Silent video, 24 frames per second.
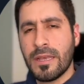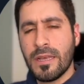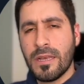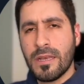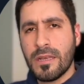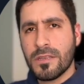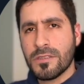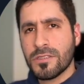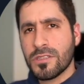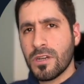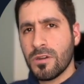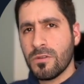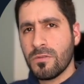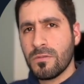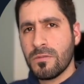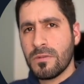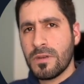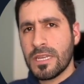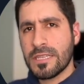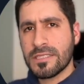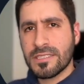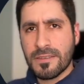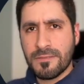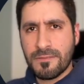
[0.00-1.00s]
So
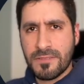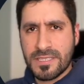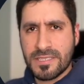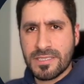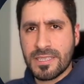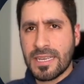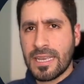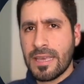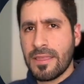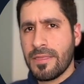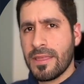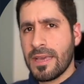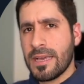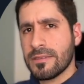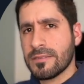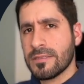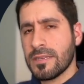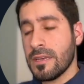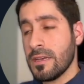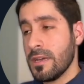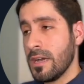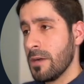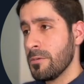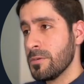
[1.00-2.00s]
let's investigate that.
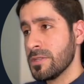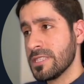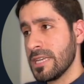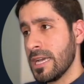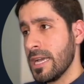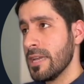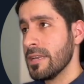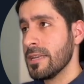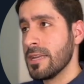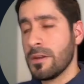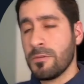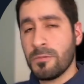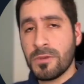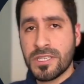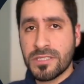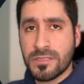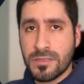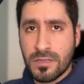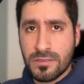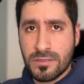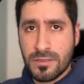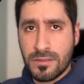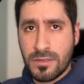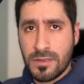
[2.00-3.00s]
I went ahead and
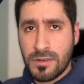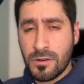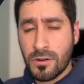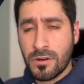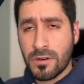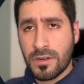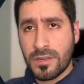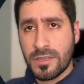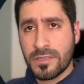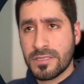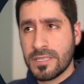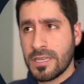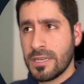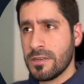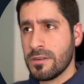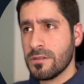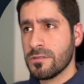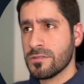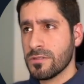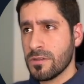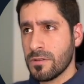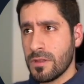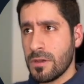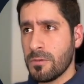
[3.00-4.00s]
restarted the Docker container
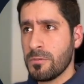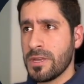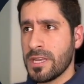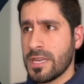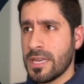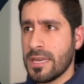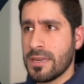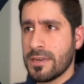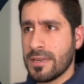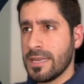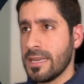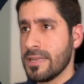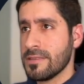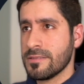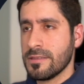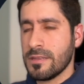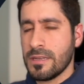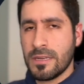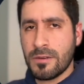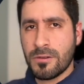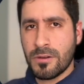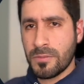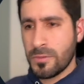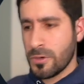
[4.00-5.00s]
so that we can cancel
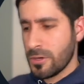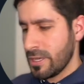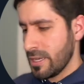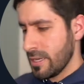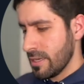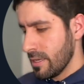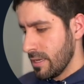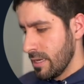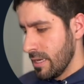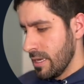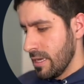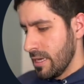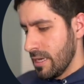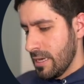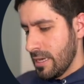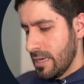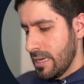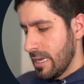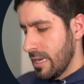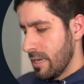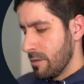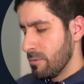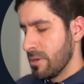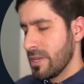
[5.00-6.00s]
our booking,
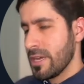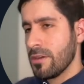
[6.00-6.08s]
and we can